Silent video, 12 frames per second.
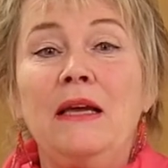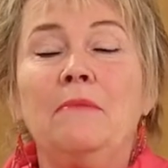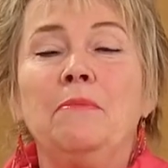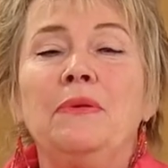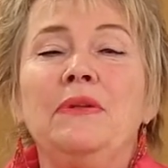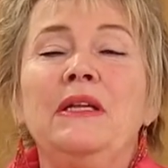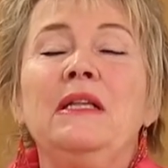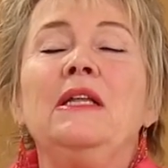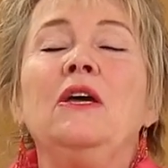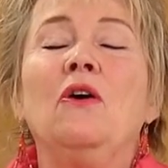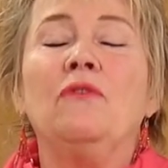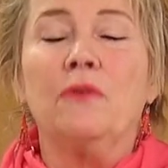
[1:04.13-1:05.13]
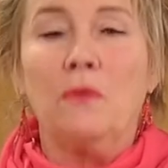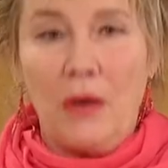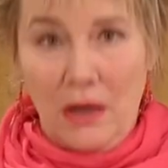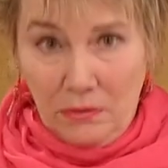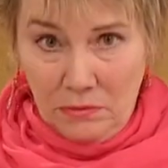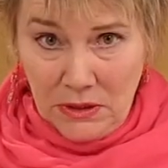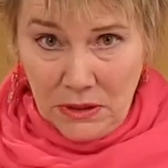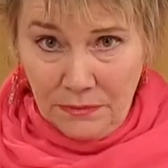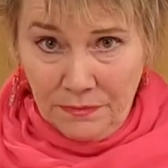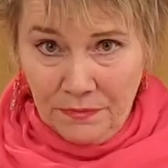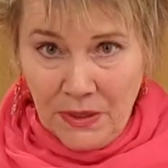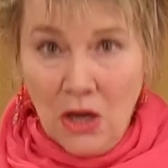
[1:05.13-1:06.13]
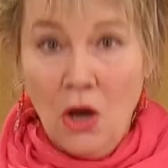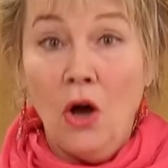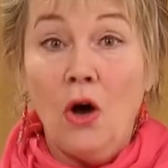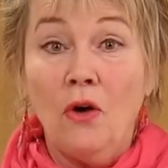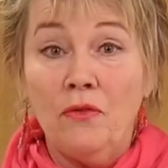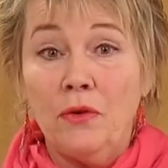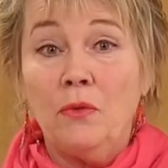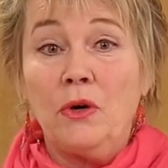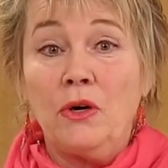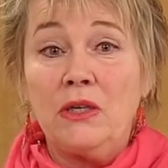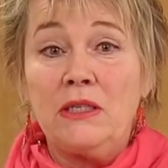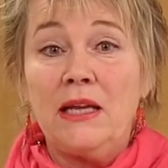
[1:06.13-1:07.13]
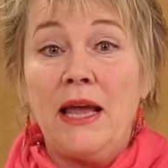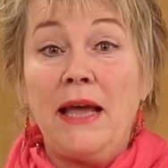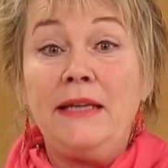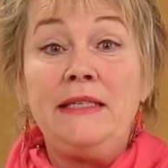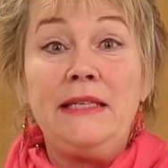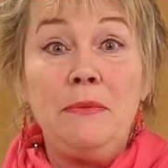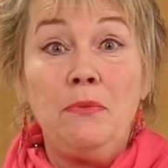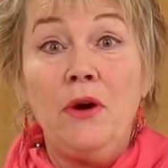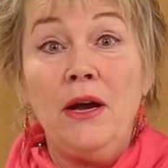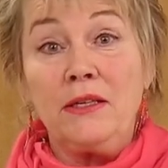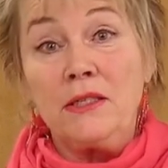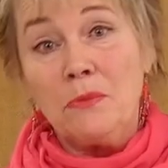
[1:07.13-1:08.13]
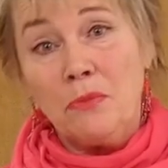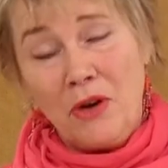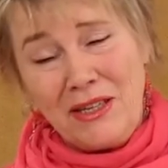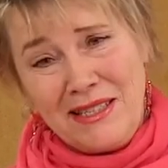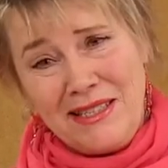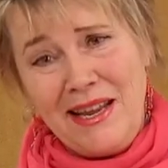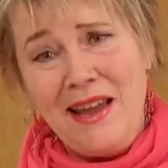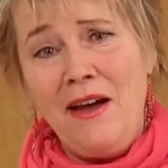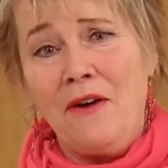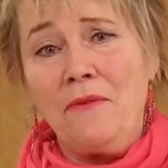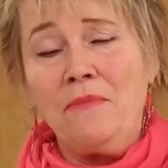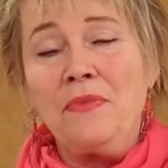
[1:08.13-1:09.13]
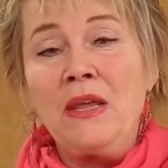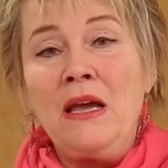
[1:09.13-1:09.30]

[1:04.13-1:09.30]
completely overwhelmed, overworked, and depressed, pressed down.